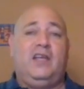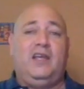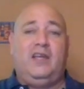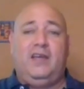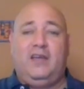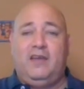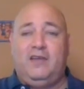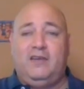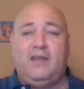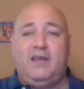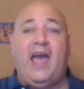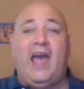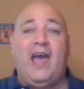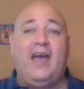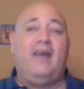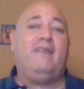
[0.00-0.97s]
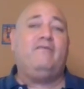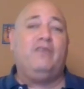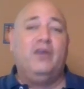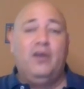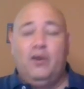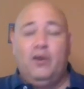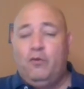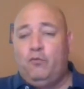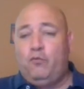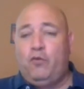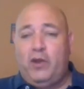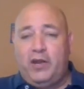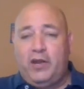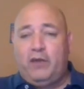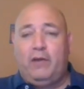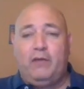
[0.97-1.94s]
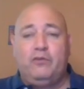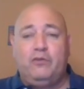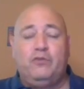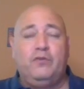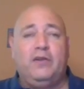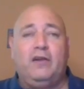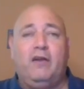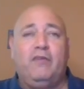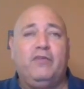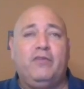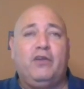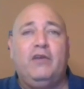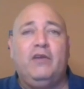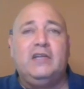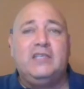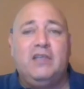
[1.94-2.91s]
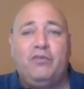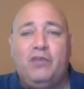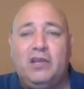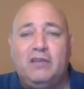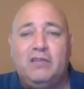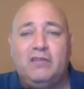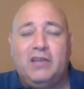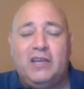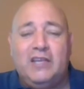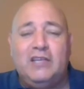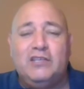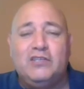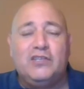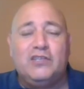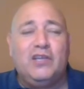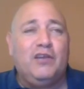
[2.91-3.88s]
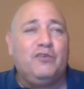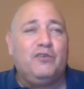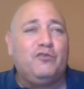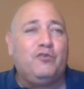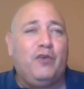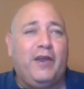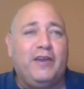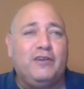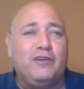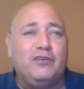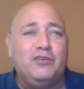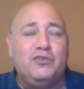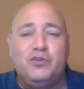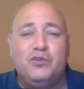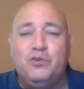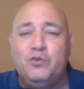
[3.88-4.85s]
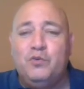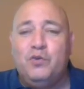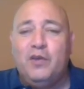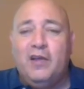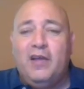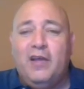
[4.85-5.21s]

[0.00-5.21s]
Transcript: and Av running around doing all the crazy things that he's trying to do.